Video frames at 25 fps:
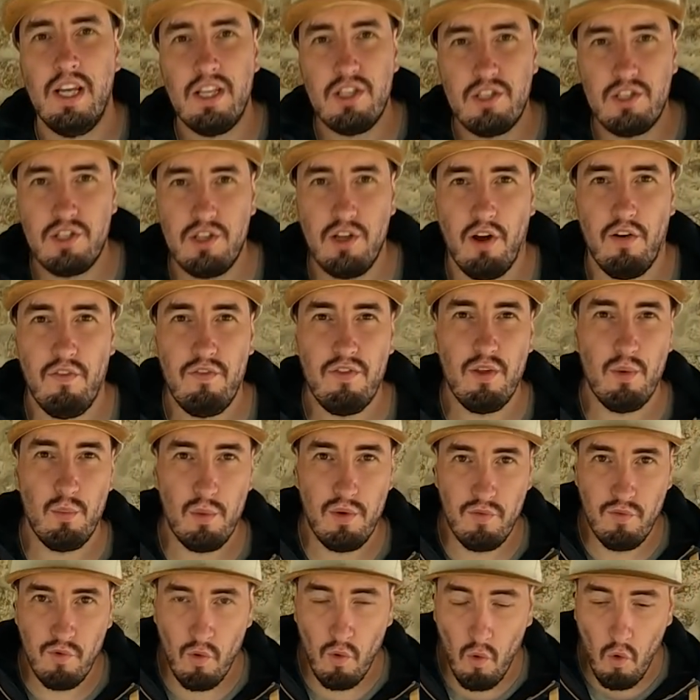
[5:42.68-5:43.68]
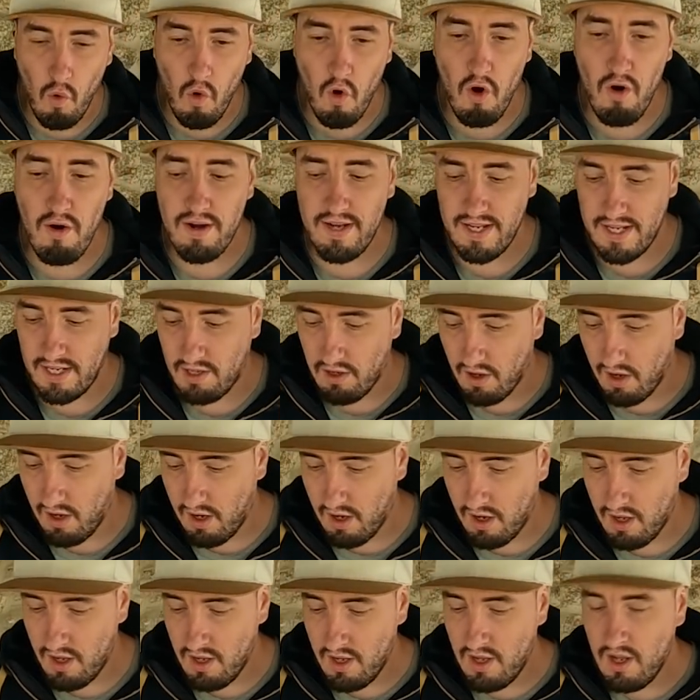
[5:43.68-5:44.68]
stuff that we've already got
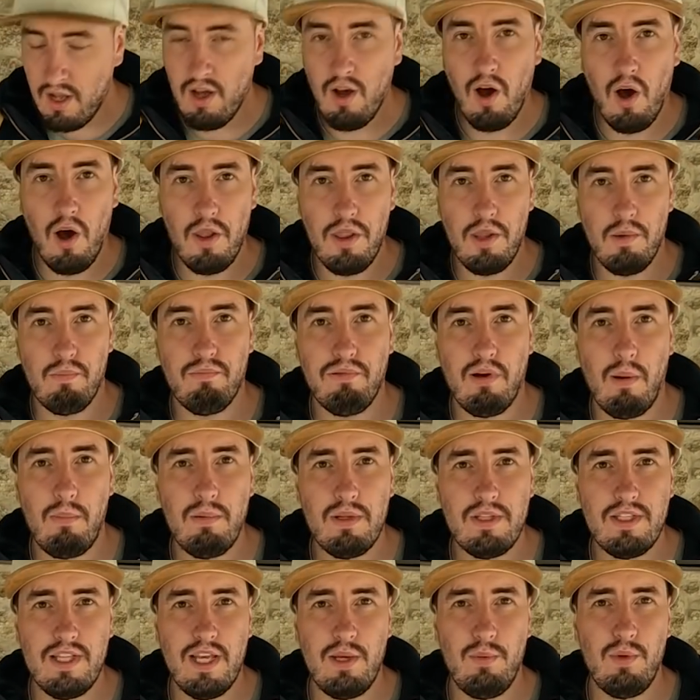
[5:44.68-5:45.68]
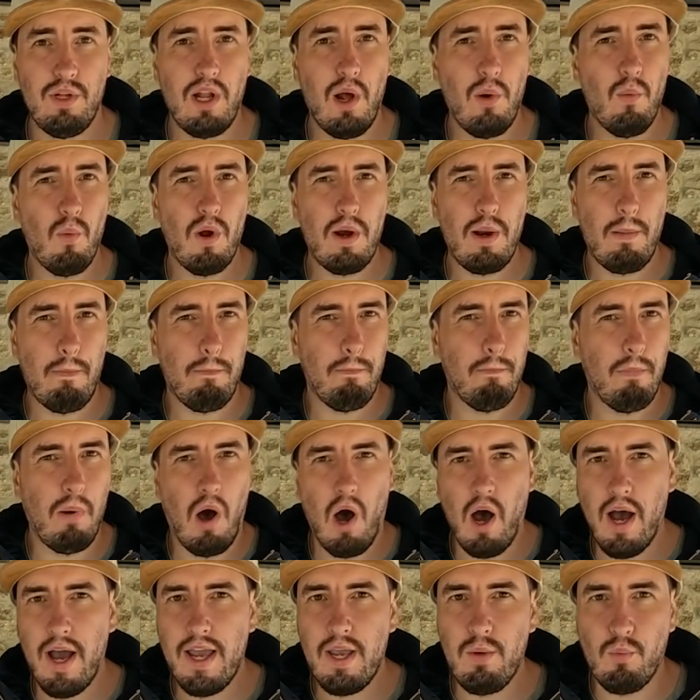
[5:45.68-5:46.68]
on the property. We don't want to
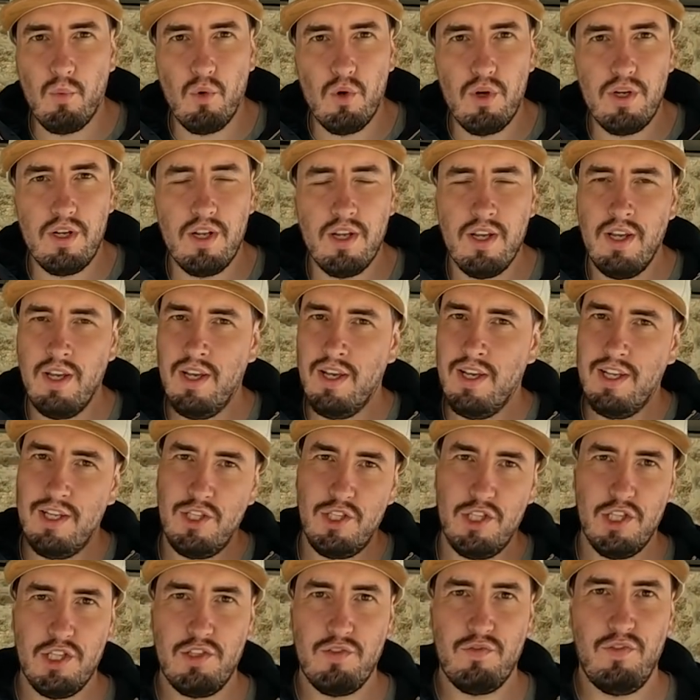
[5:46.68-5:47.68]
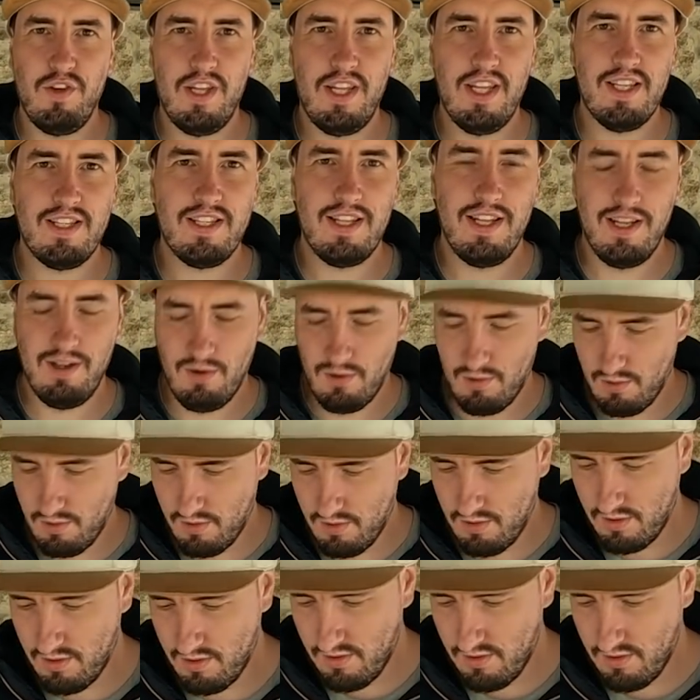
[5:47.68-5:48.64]
buy wood just for this little...